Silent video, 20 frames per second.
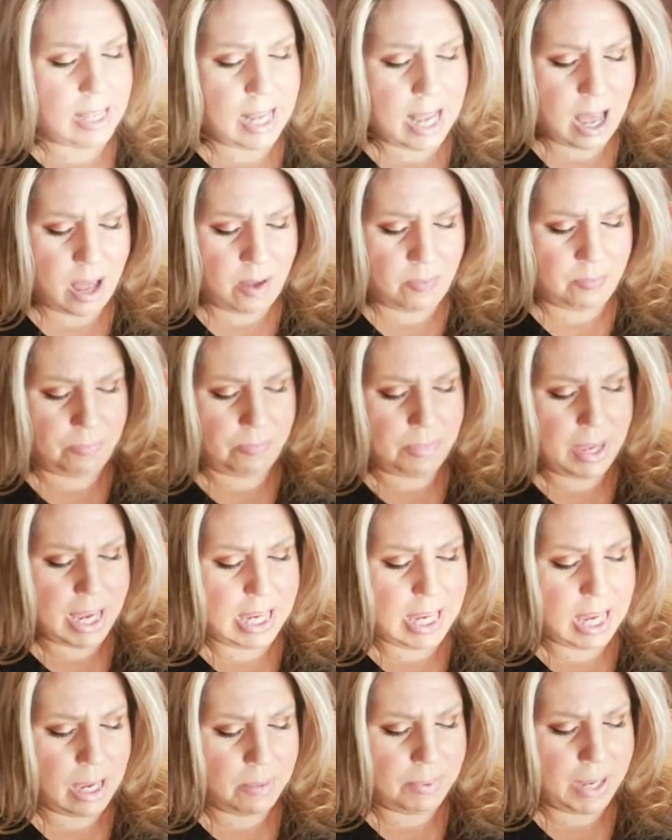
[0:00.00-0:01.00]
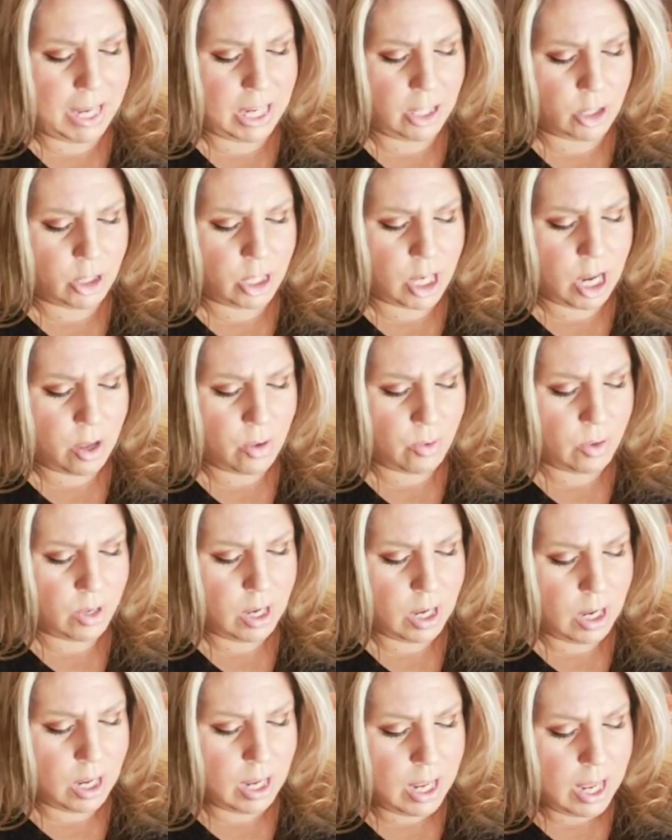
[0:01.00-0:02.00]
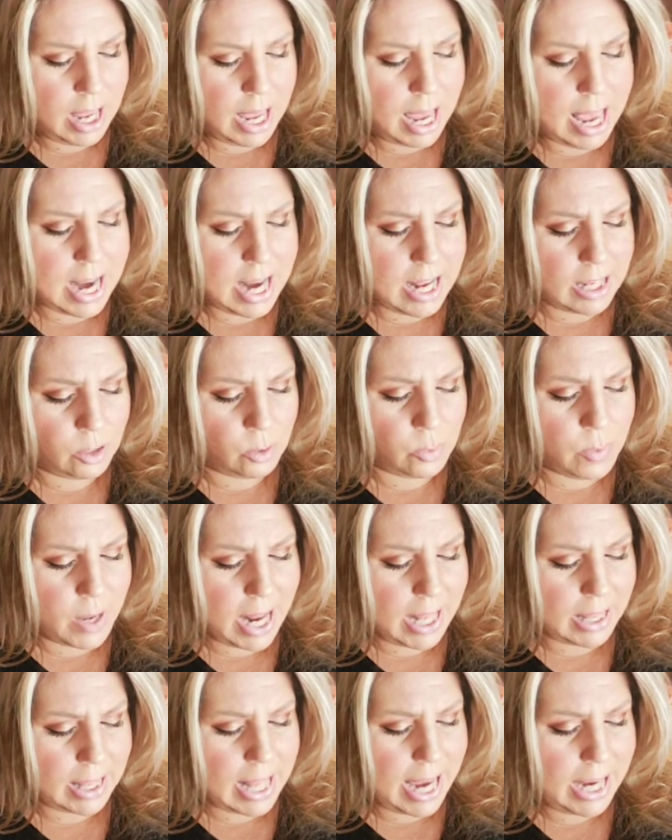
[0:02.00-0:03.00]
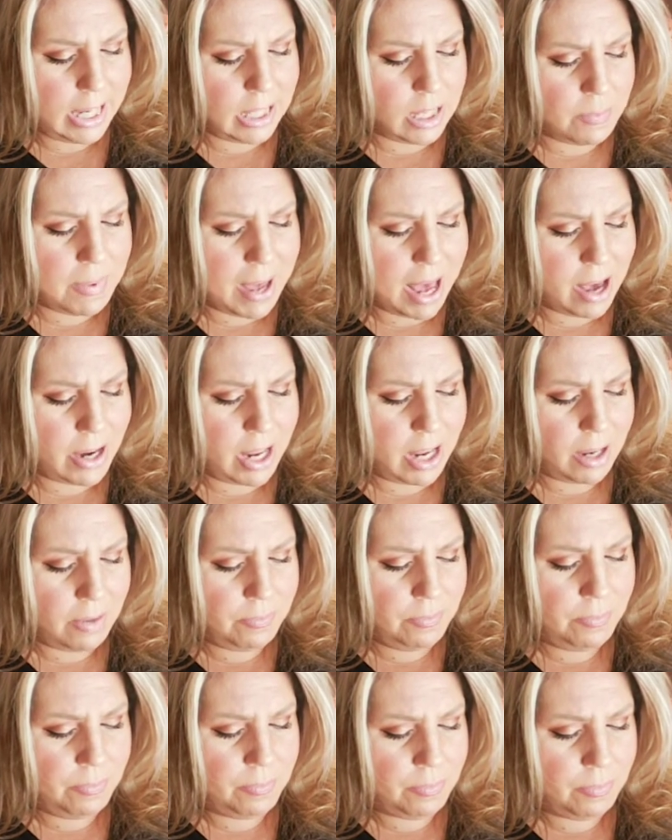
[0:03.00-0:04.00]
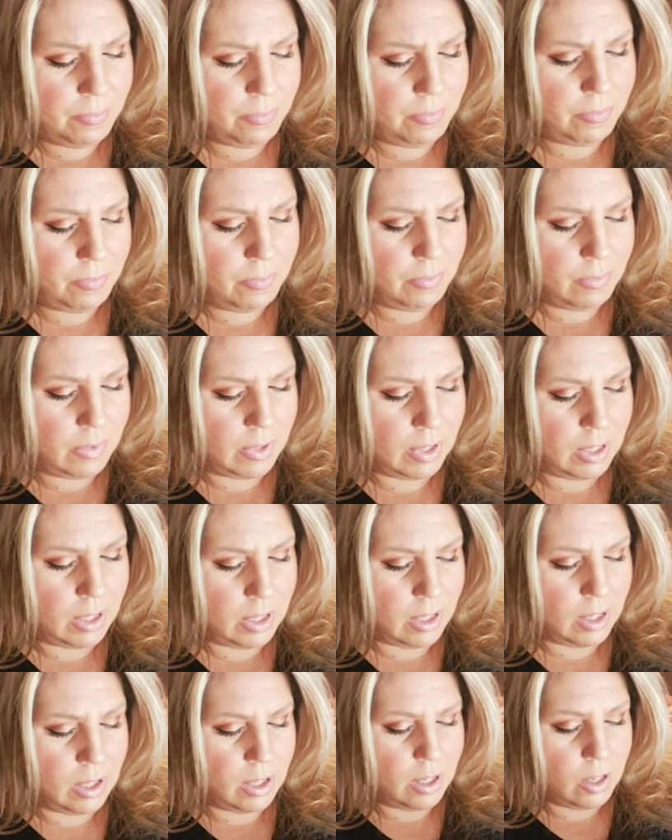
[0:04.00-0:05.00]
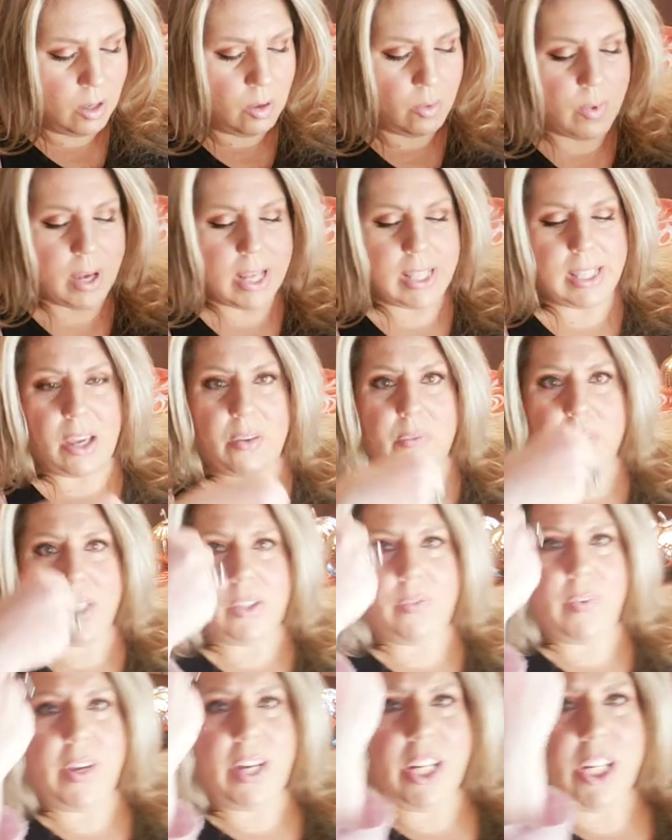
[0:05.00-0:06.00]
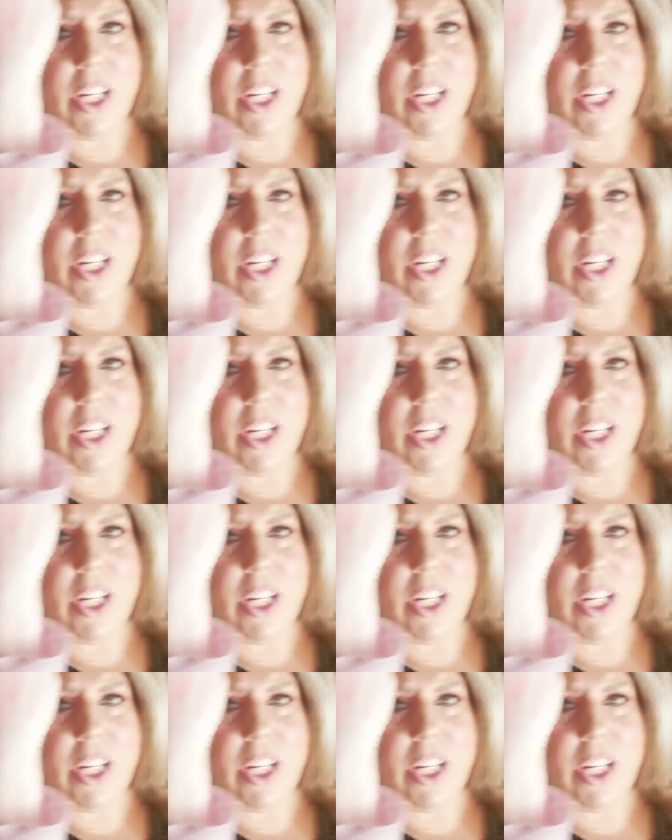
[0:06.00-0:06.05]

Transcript: um, pinky peach tone, and it's what I liked about it was it was very